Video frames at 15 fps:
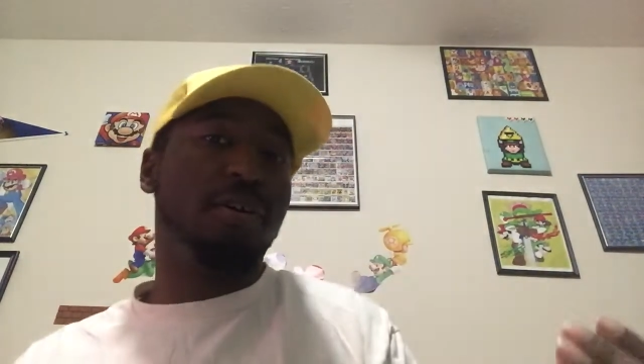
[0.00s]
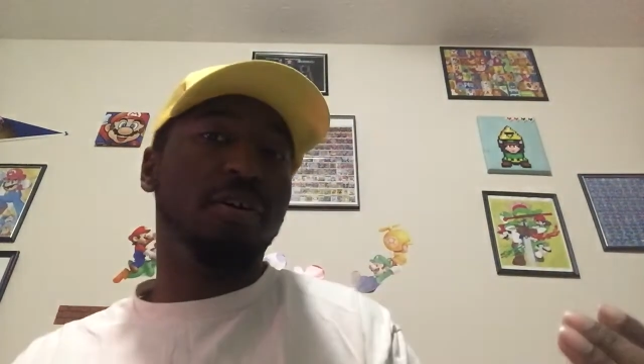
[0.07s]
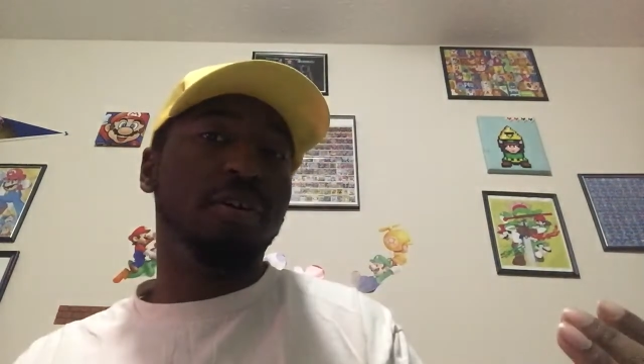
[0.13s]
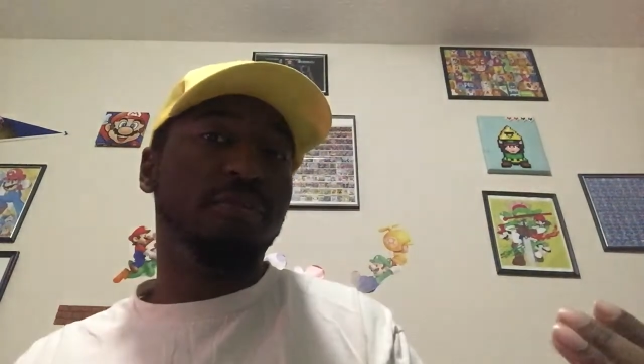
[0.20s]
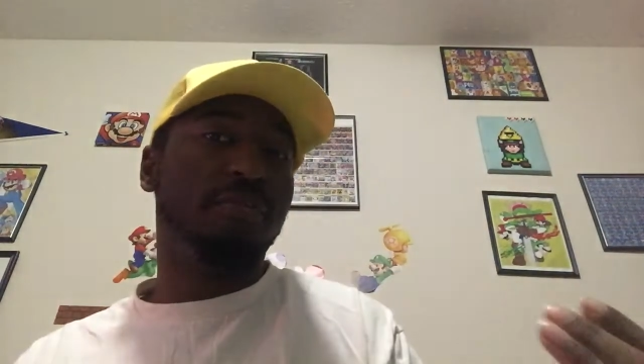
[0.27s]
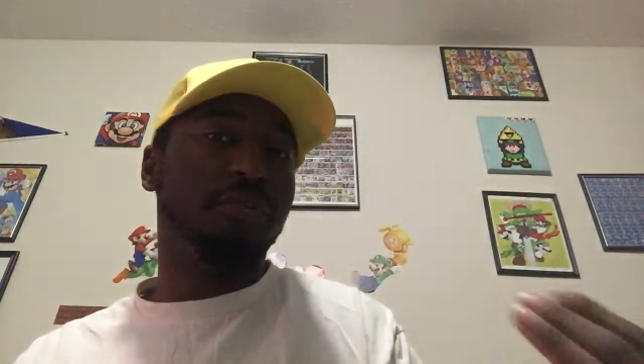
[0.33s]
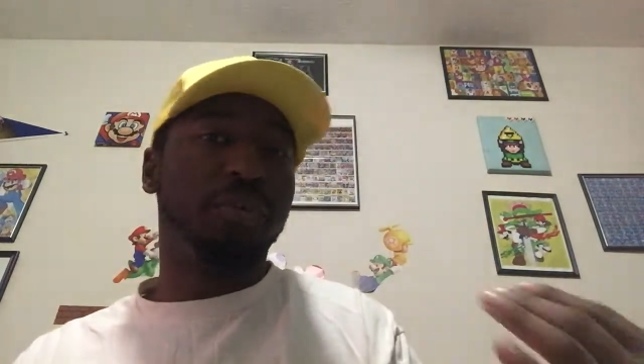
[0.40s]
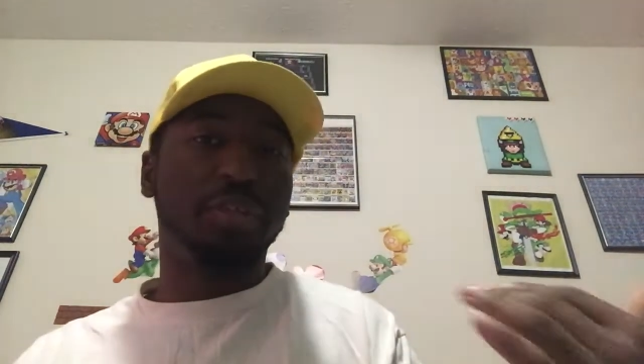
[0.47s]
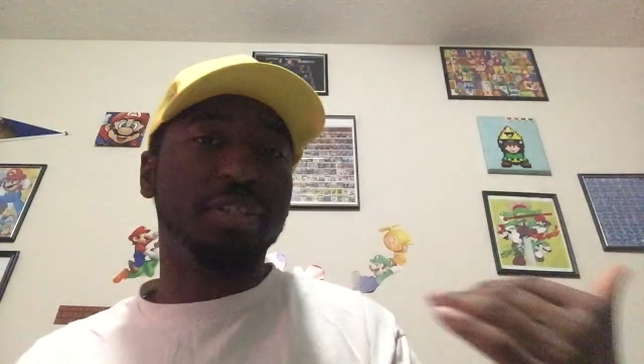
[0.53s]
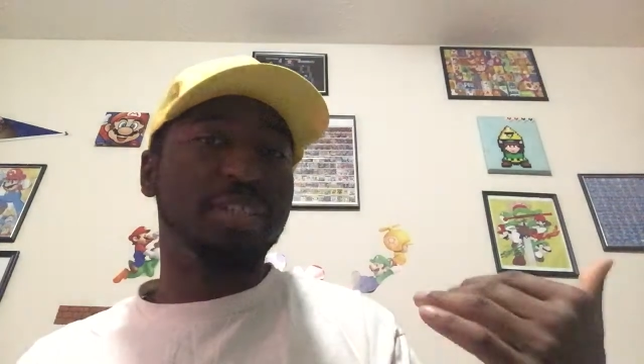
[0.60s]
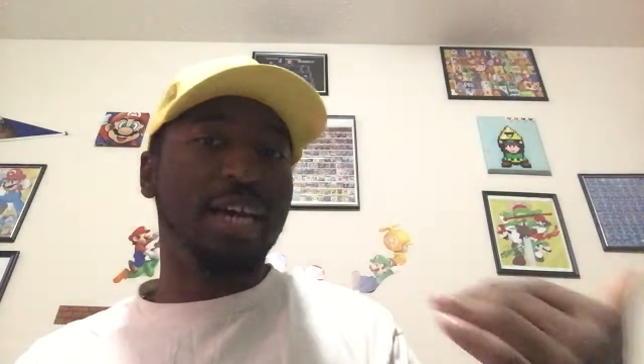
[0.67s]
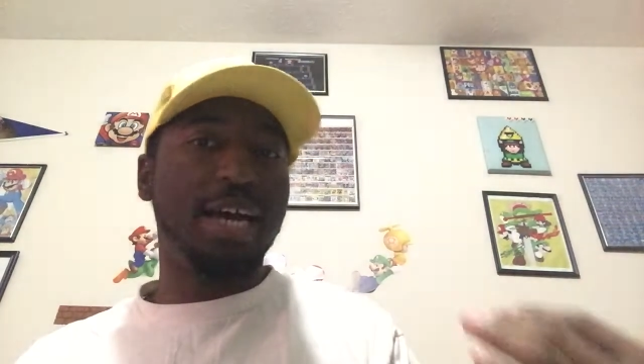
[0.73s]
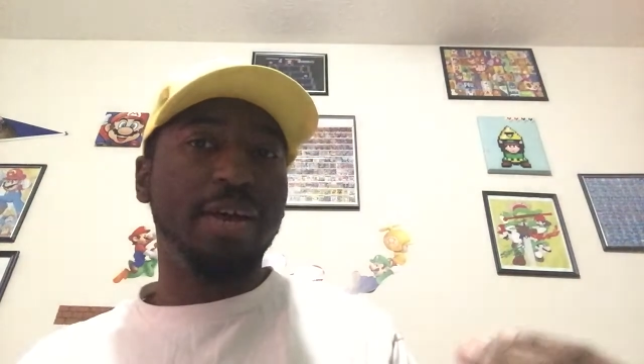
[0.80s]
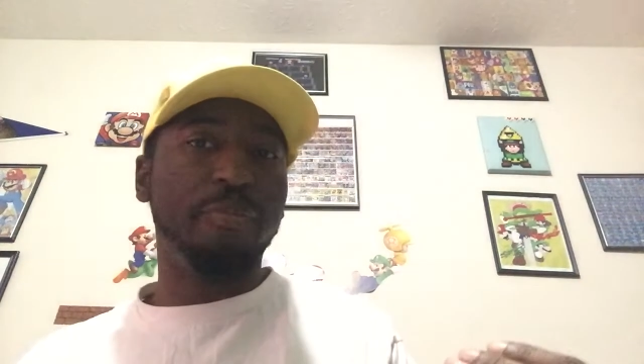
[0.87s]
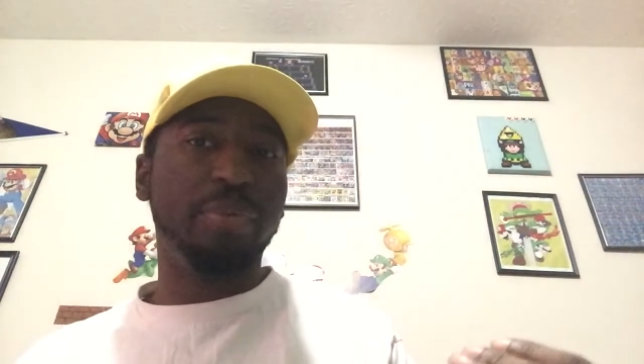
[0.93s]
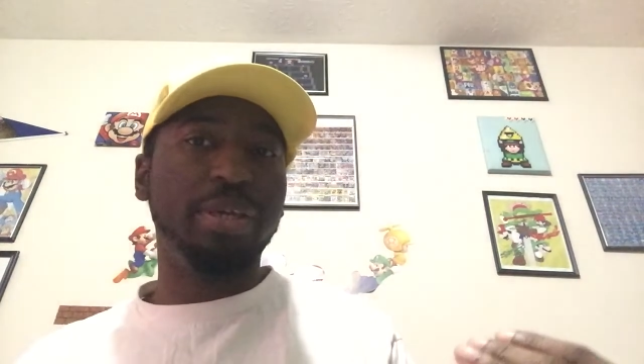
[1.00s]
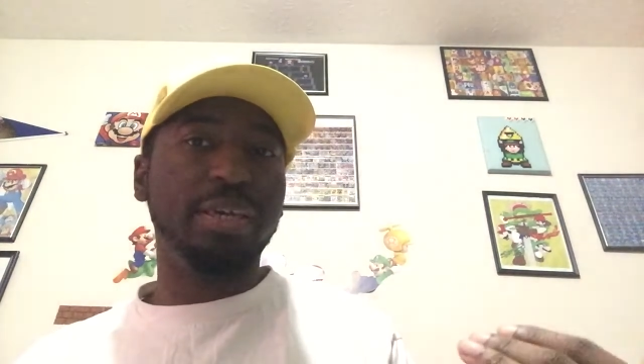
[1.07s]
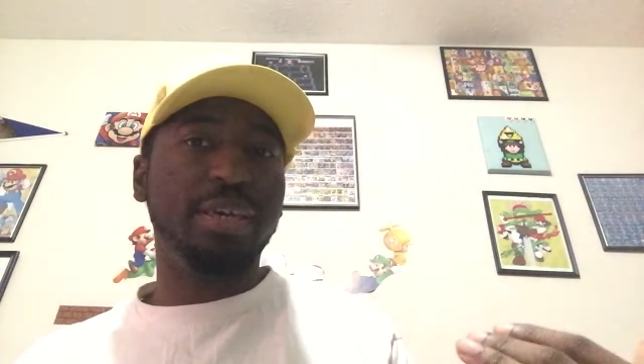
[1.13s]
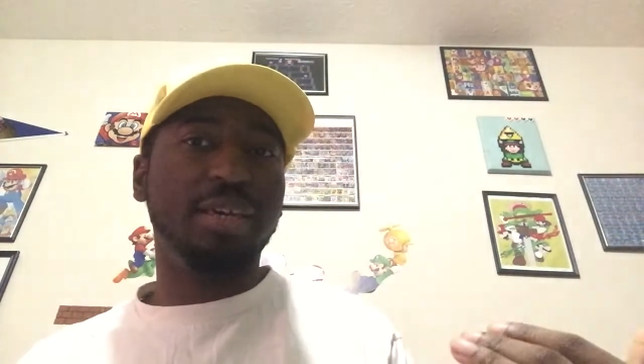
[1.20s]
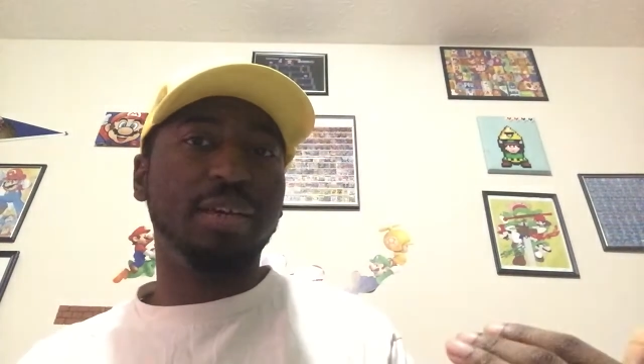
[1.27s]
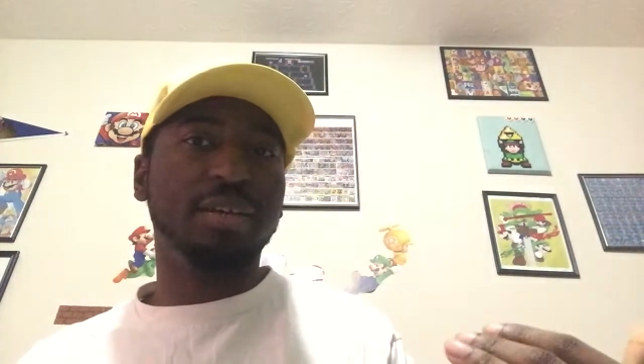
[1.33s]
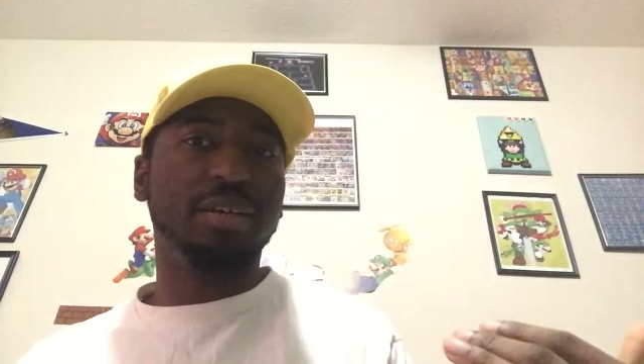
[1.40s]
on for the time
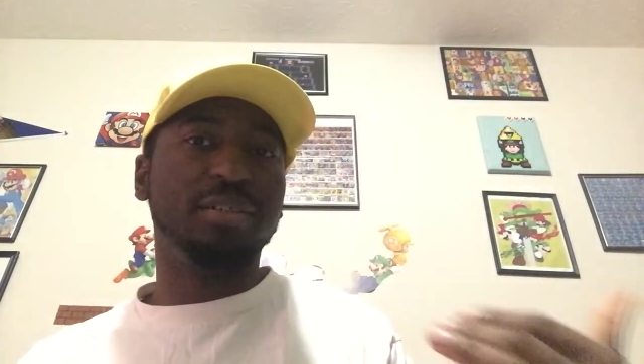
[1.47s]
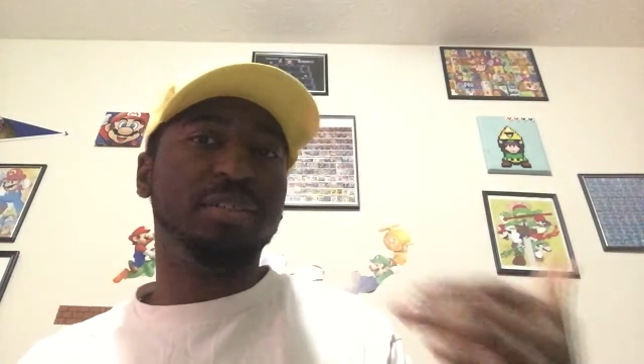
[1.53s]
being